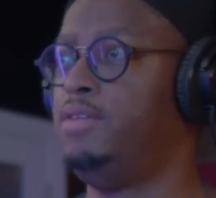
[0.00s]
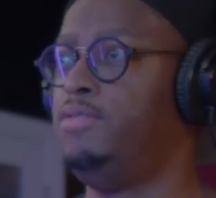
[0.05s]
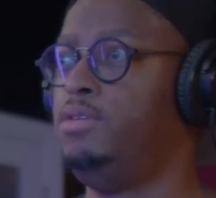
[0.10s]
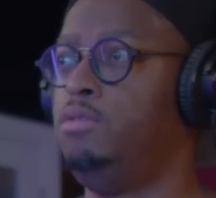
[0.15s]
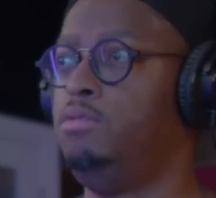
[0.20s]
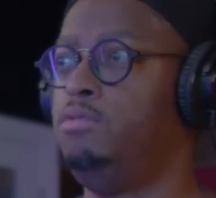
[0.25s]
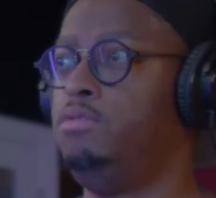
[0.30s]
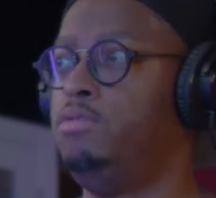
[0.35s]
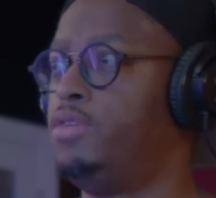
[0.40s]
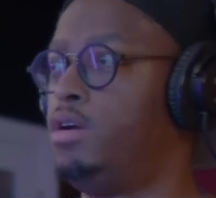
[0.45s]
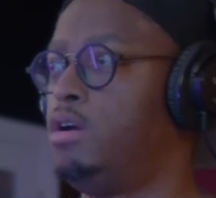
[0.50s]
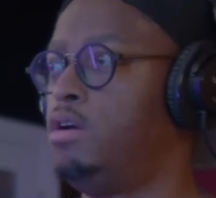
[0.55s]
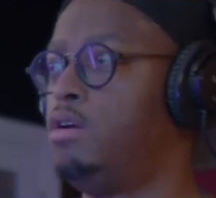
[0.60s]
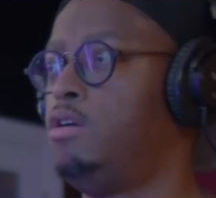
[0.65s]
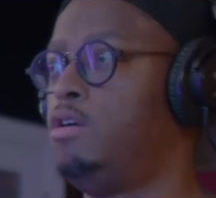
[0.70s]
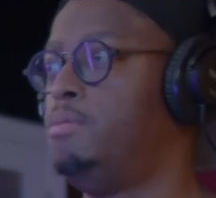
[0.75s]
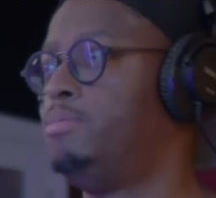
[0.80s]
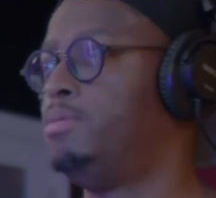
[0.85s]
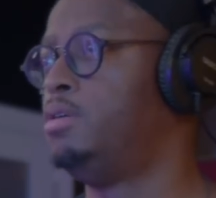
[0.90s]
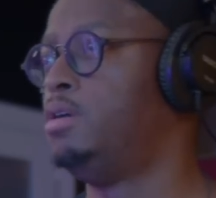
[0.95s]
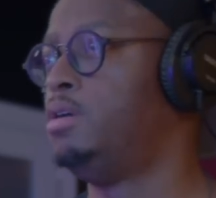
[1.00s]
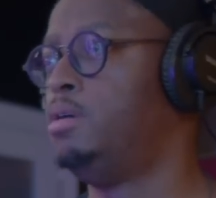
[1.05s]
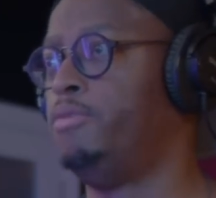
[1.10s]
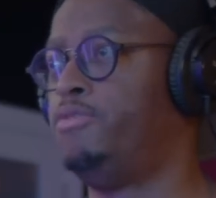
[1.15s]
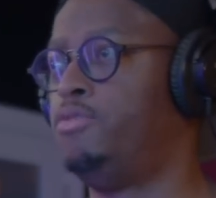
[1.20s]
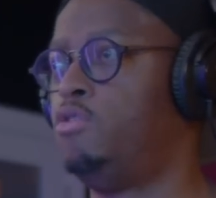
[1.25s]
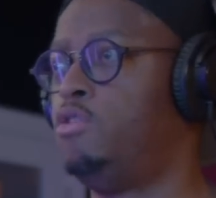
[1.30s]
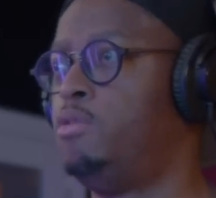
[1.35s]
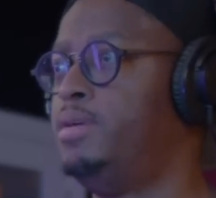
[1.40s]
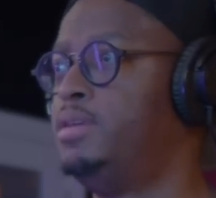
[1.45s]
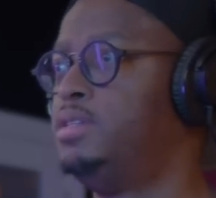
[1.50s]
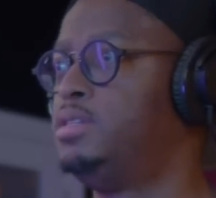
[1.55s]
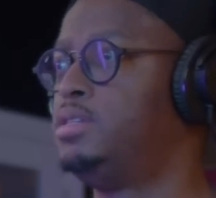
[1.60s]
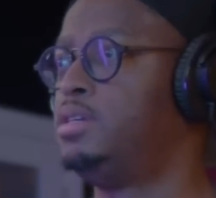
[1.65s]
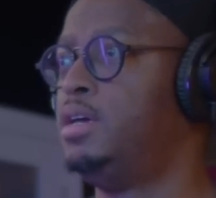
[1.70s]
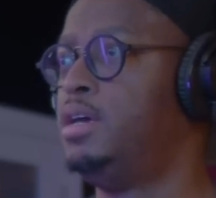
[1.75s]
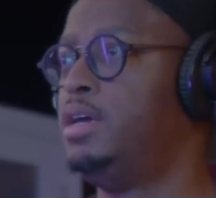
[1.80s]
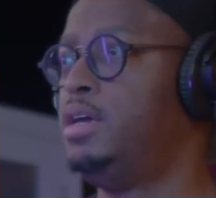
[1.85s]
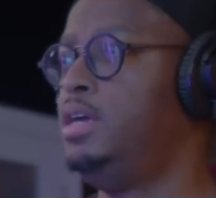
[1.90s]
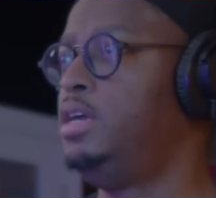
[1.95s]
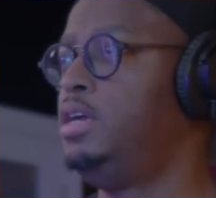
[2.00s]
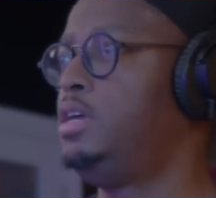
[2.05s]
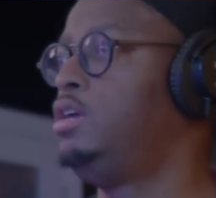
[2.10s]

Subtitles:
They give you verb, performance,